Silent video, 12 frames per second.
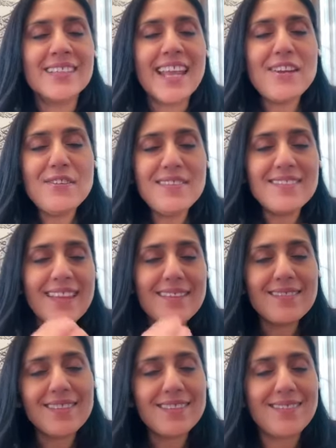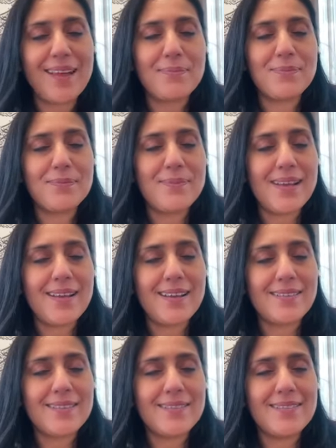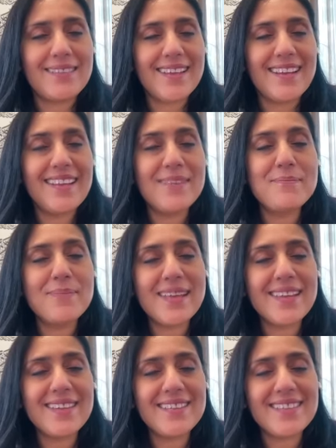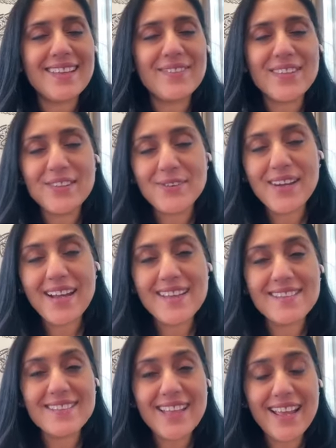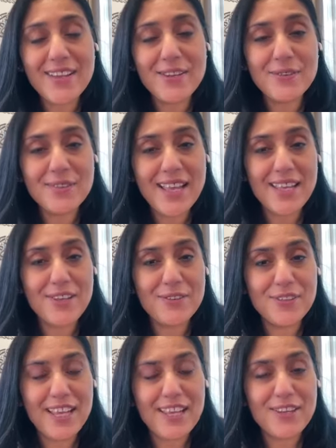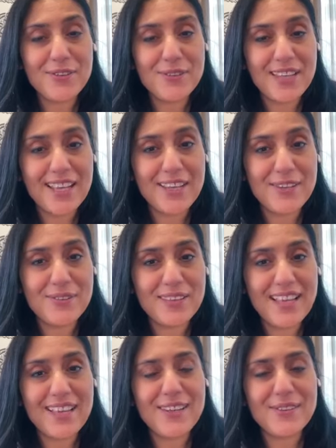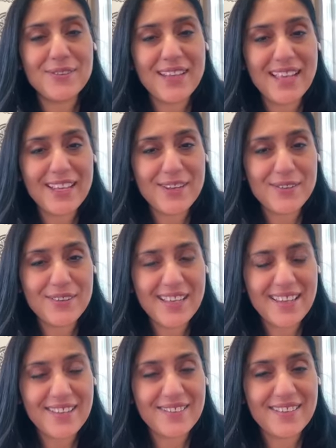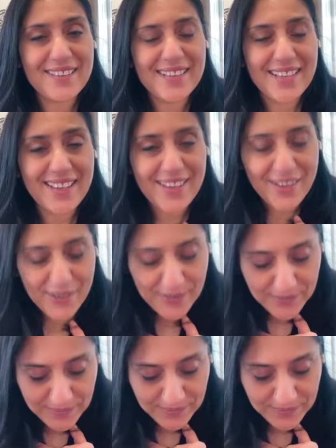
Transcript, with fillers: Can you sense the depth, man? This is getting amazing with you guys. Thank you. Thank you. Thank you. Thank you. Thank you. Thank you. Thank you. And thank you.